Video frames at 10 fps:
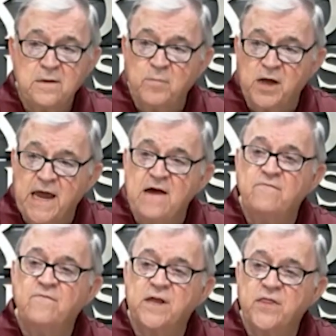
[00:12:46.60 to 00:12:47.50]
But
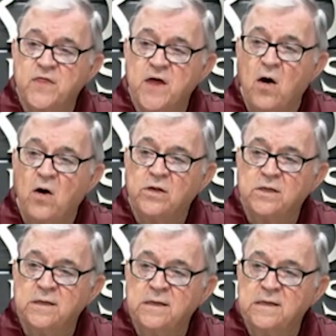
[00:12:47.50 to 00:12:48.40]
every thought
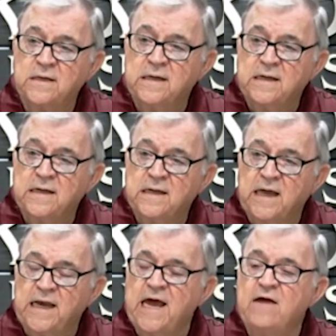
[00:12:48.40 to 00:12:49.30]

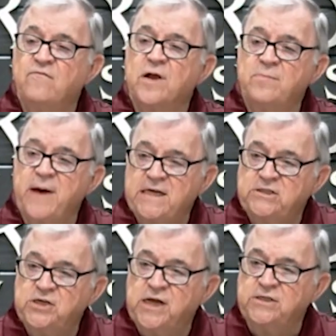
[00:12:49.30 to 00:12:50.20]
and every
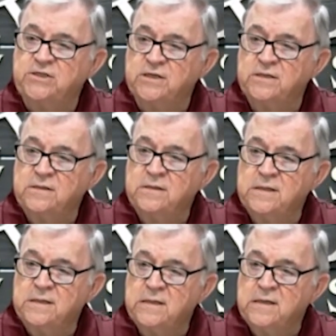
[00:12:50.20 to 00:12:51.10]
imagination
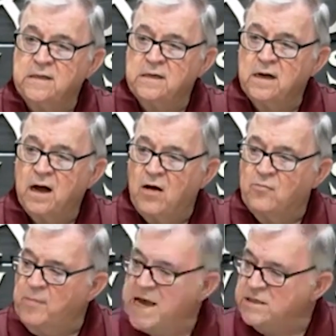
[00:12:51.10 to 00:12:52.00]
of
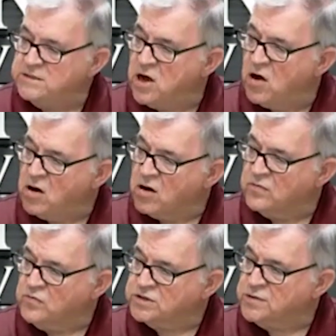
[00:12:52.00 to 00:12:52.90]
man's heart
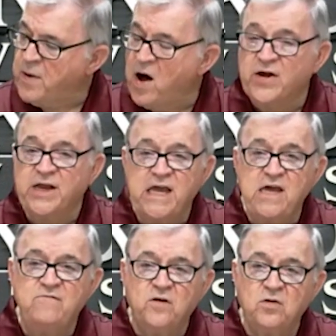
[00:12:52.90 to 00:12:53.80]
was upon
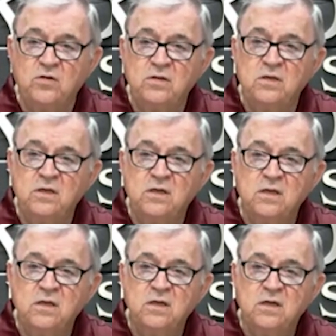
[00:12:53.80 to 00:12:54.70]
evil
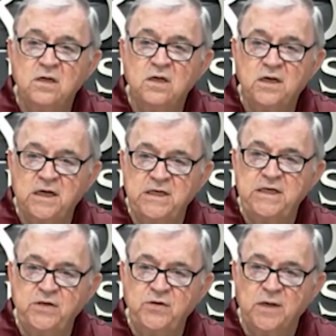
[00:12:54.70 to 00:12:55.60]

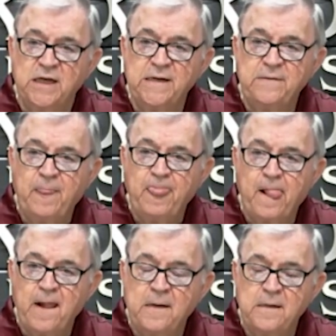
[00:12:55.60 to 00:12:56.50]
continually.
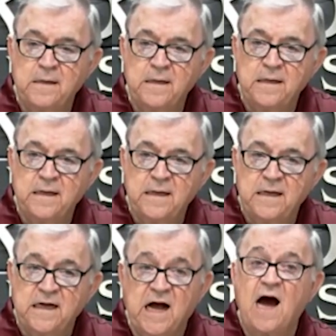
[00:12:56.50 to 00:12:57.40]

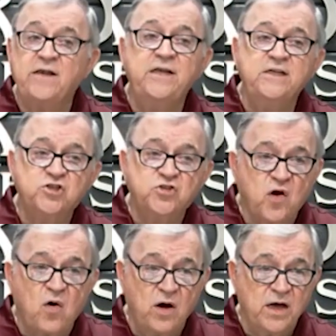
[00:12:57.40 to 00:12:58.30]
God
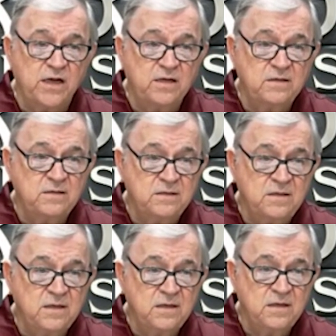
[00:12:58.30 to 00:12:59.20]
destroyed,
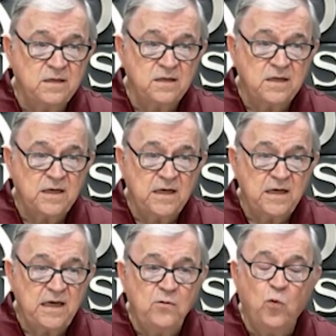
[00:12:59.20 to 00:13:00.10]

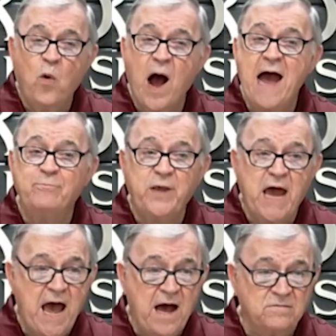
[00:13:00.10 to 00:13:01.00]
he wiped
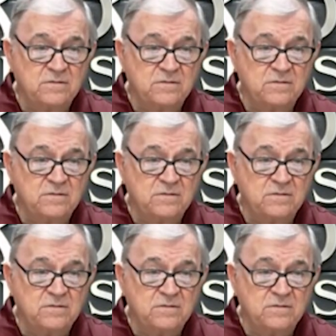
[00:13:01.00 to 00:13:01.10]
out